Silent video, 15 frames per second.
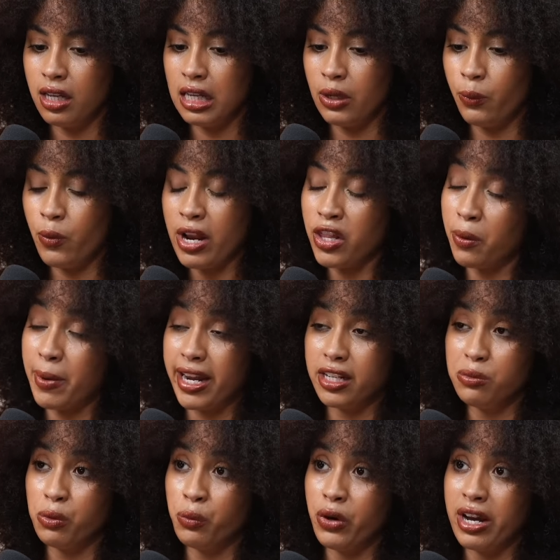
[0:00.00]
whether my
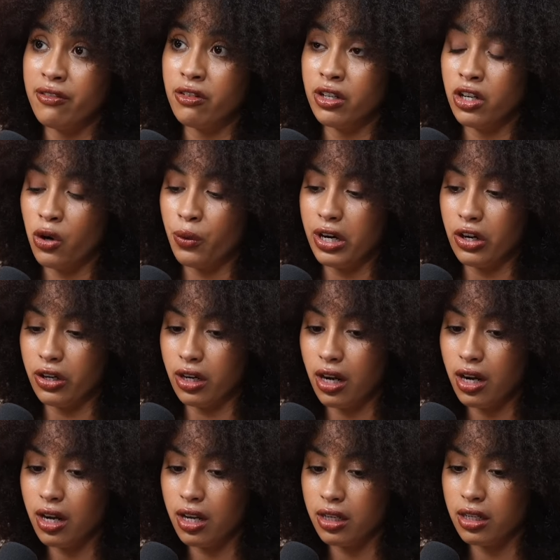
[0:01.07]
husband will ever know it or
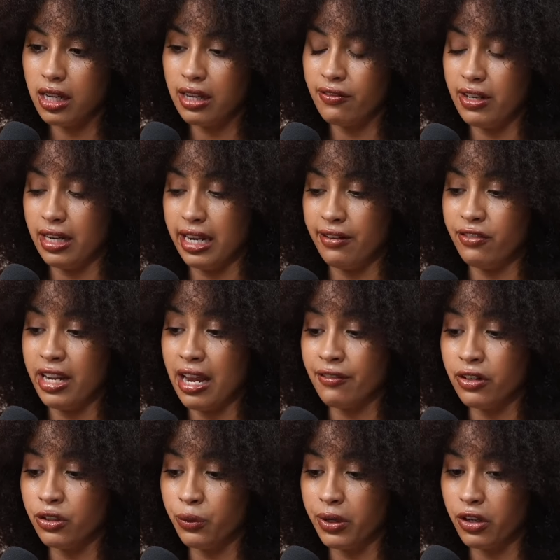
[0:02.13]
not, if he if he
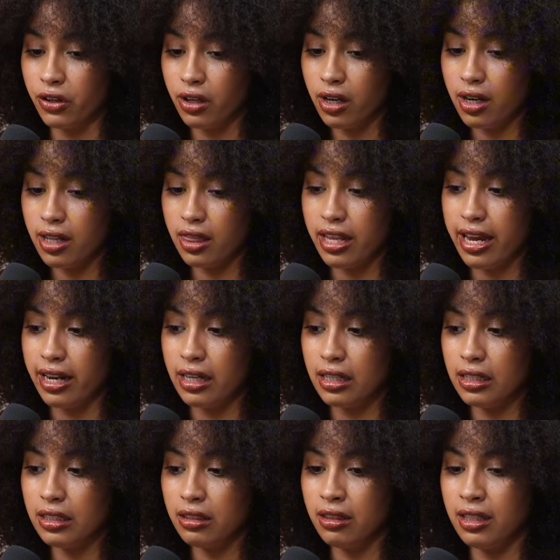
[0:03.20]
ever knew it or not, that
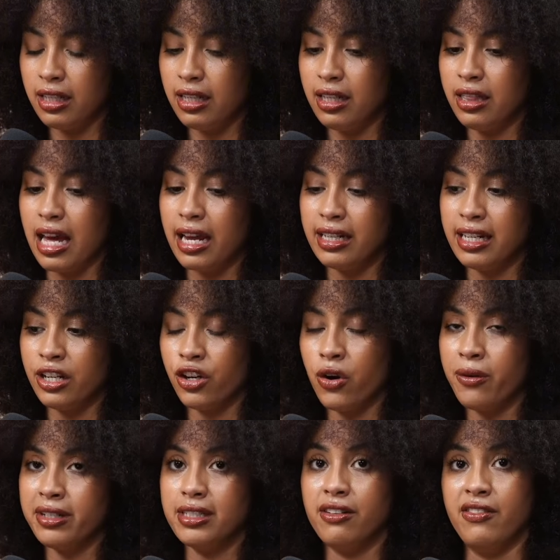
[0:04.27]
that didn't go
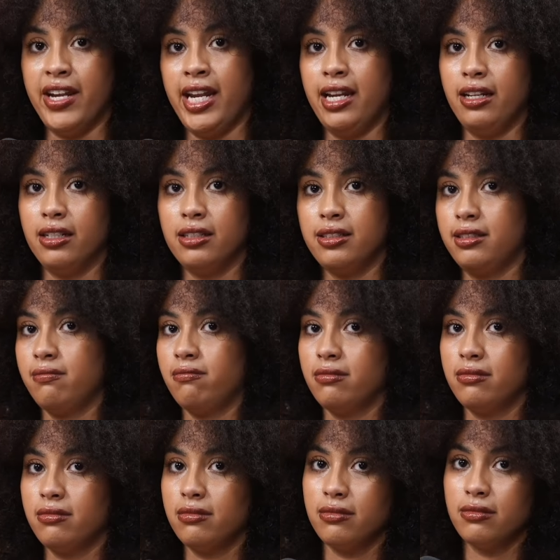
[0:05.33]
into vain.
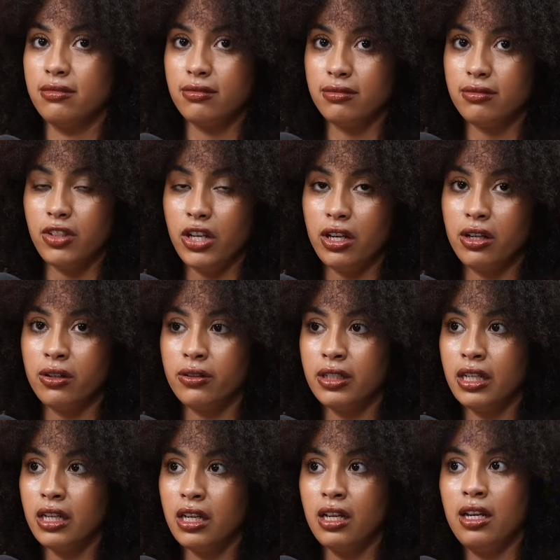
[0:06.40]
You know,
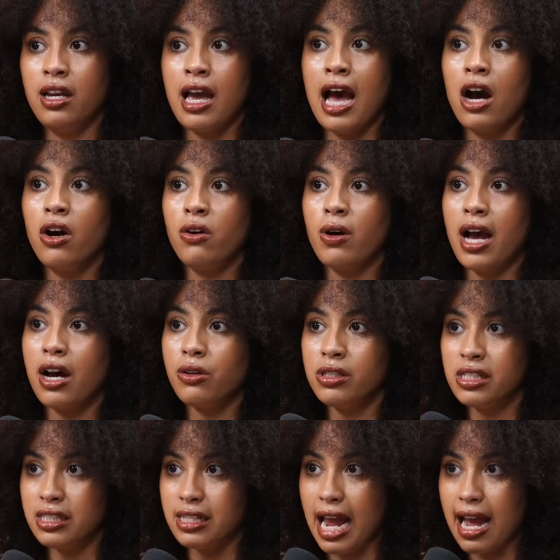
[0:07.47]
how how
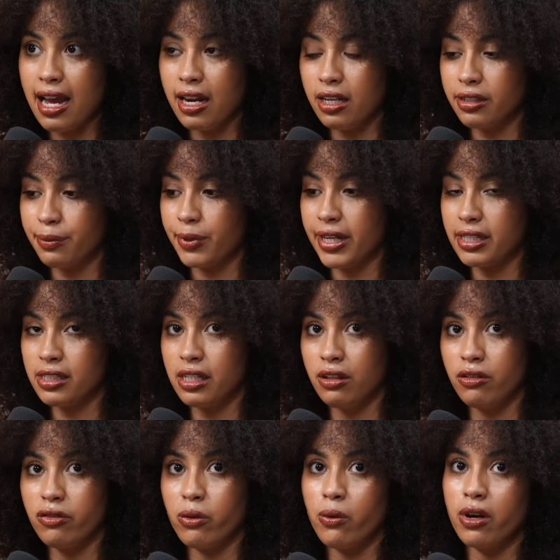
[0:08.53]
sad and depressing
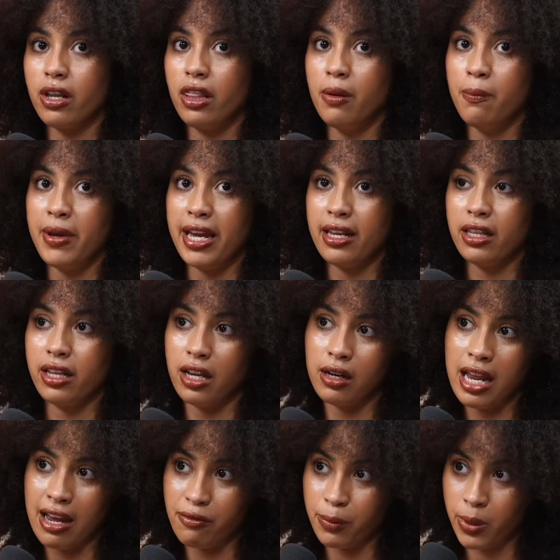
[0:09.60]
for the men that
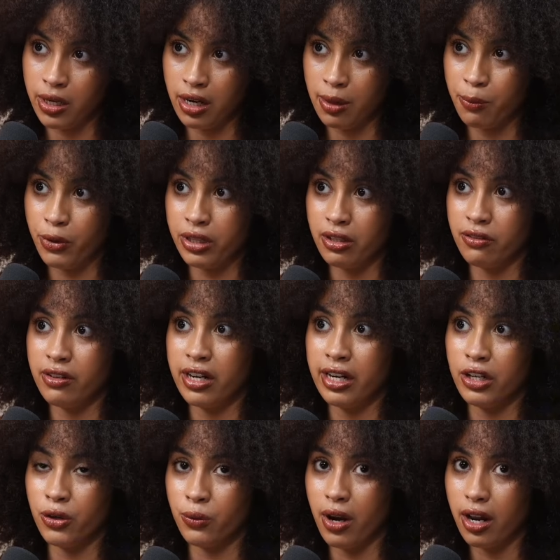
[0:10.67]
have put up with a very
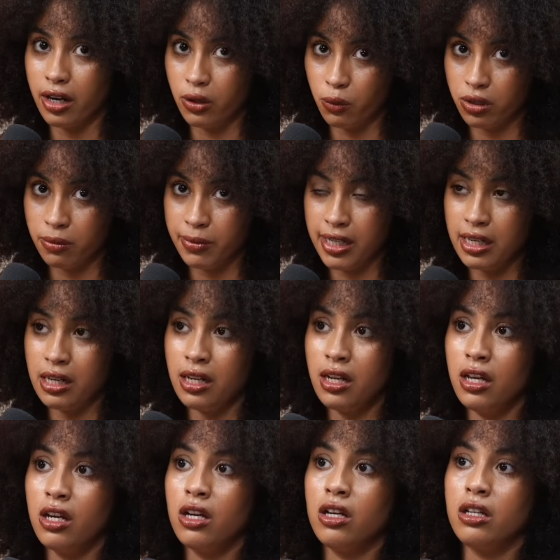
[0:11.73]
neurotic woman
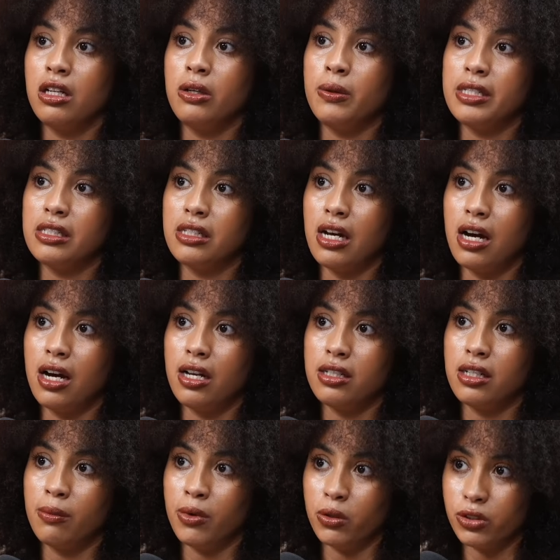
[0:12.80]
who is not
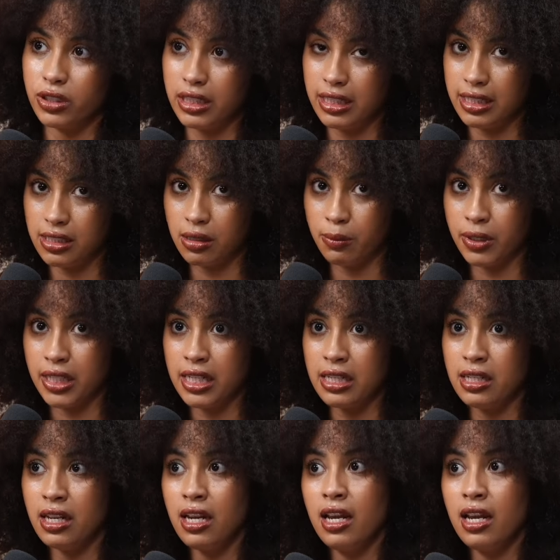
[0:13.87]
emotionally disciplined